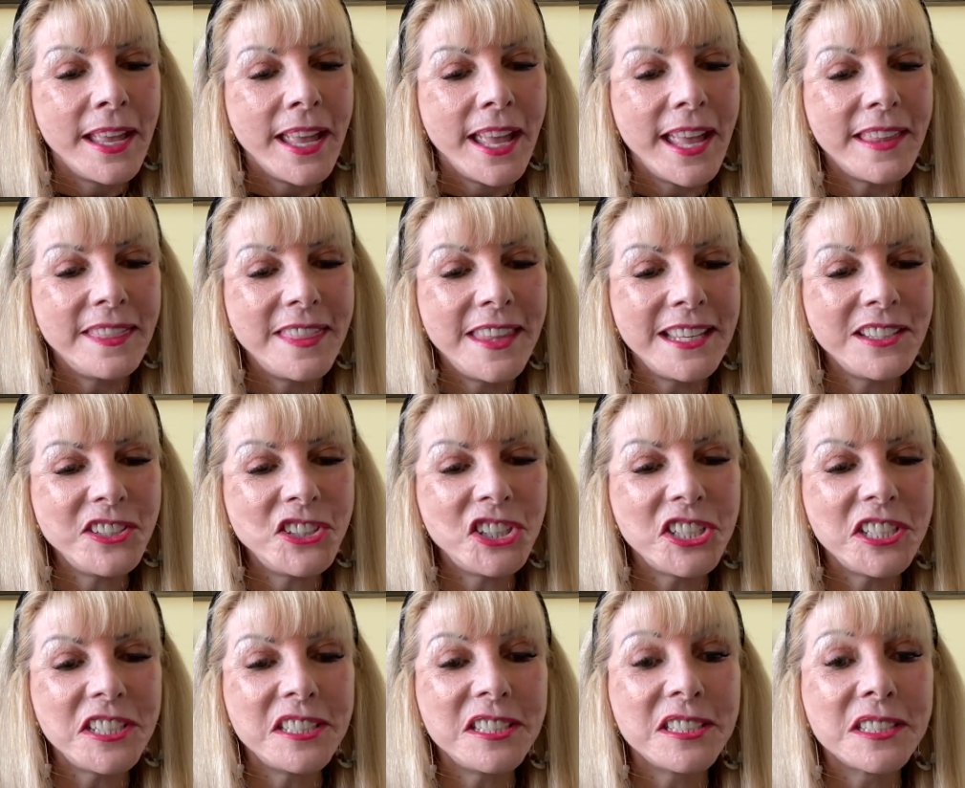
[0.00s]
And then
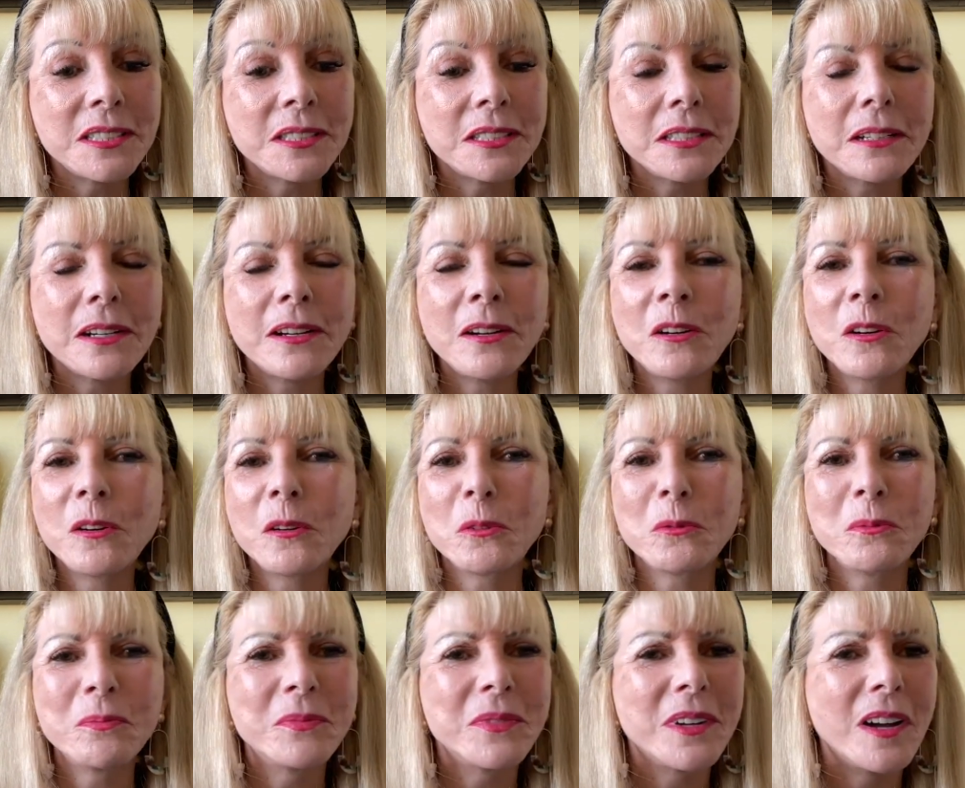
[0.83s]
she's,
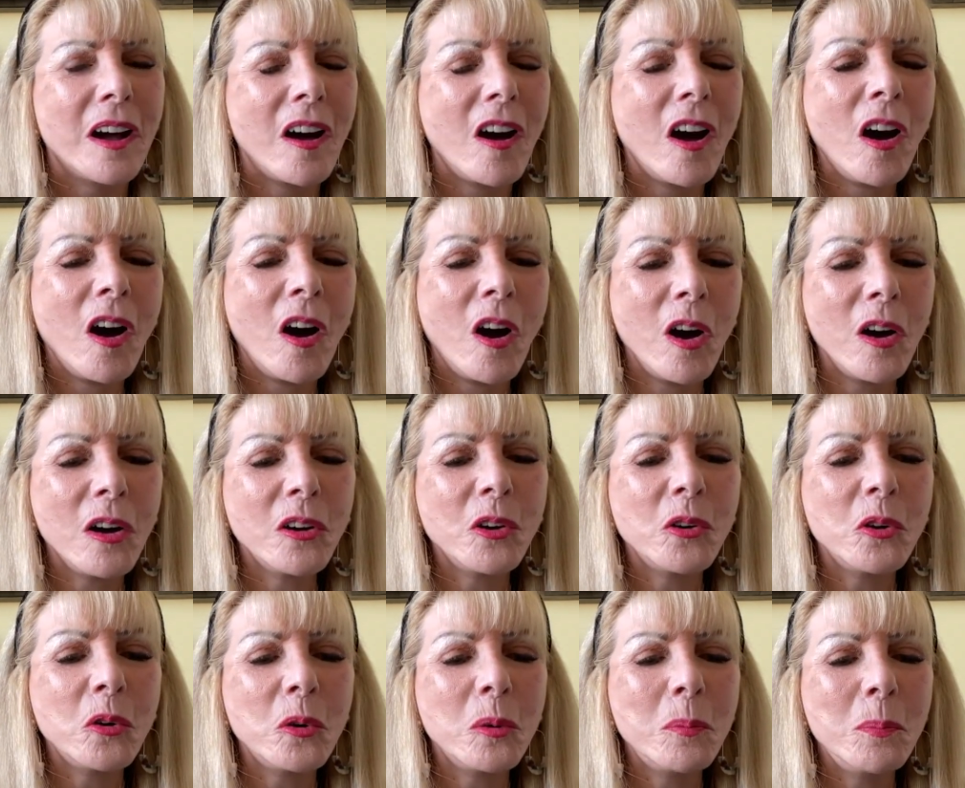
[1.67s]

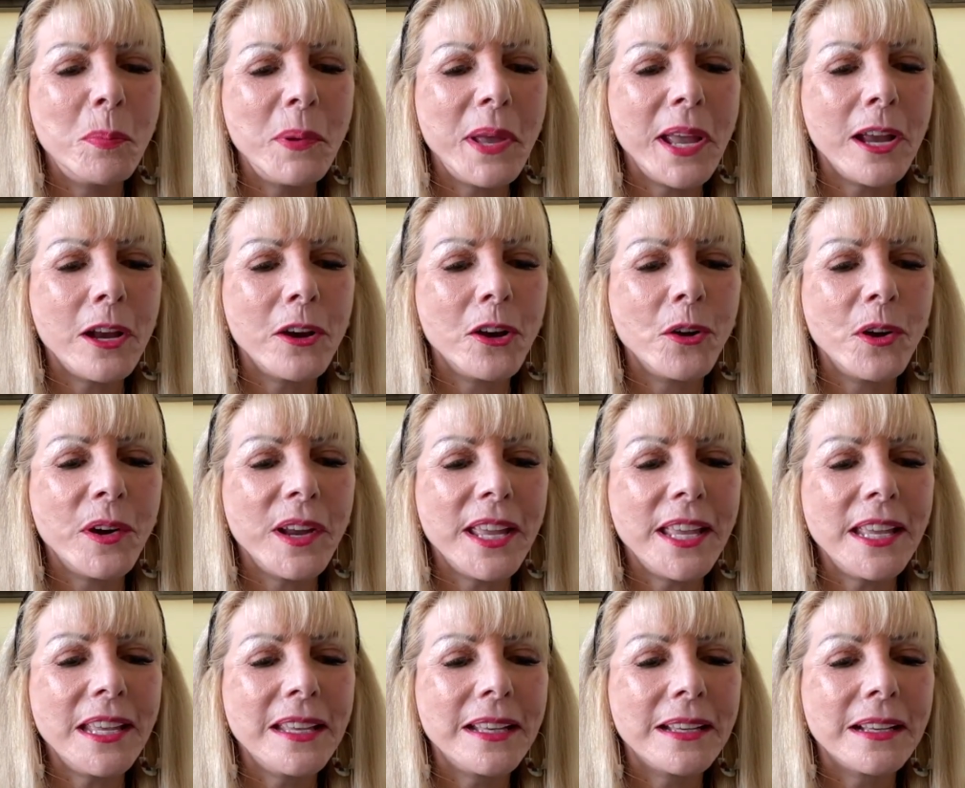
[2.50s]

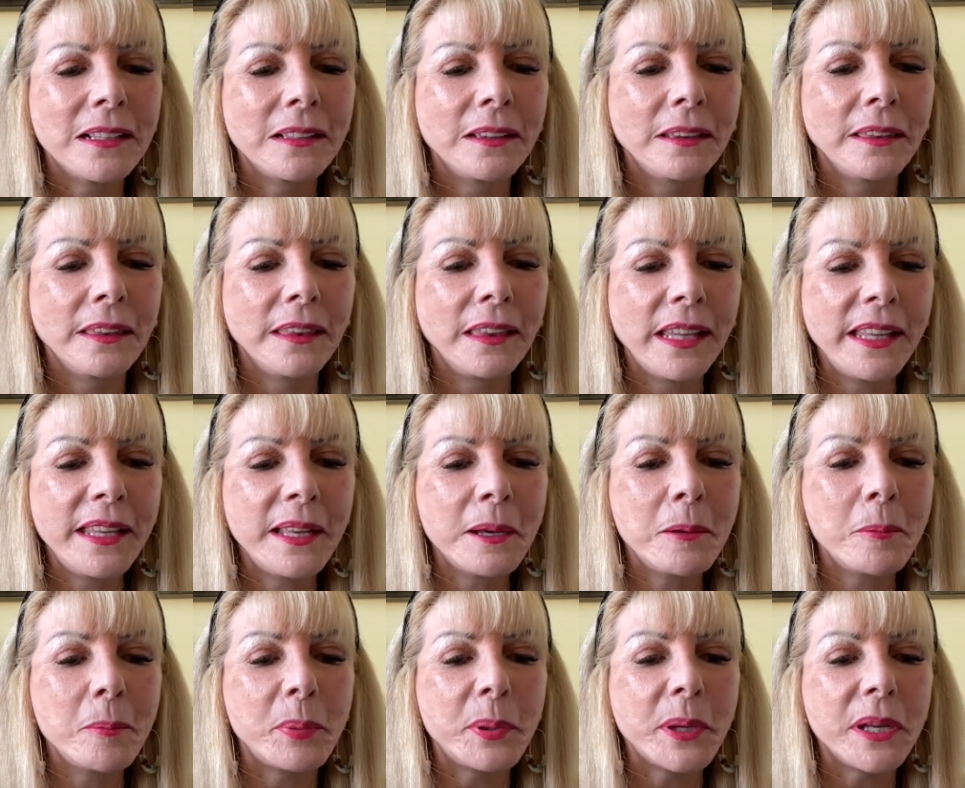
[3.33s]
Huckleberry
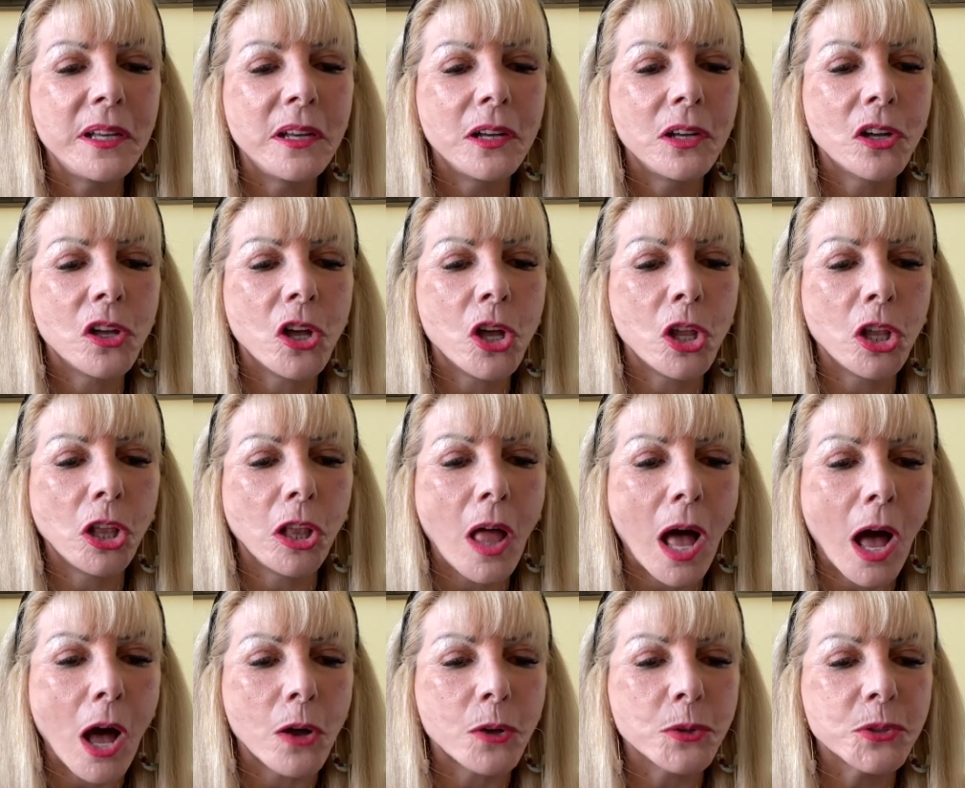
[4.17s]
Lip
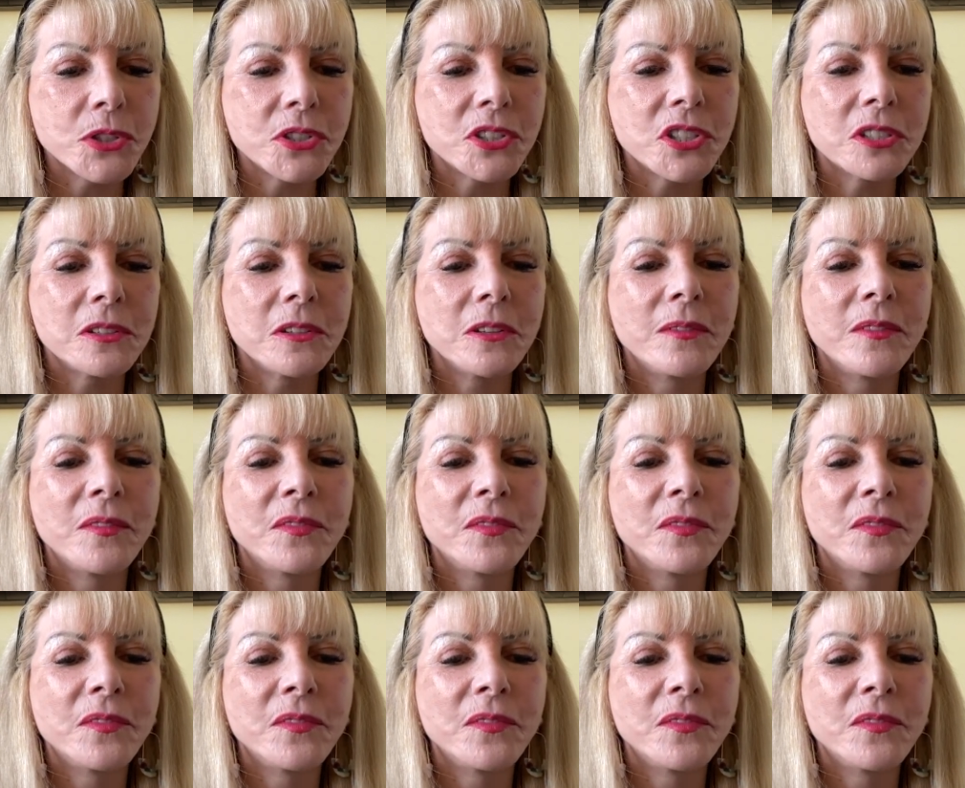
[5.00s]
Gloss.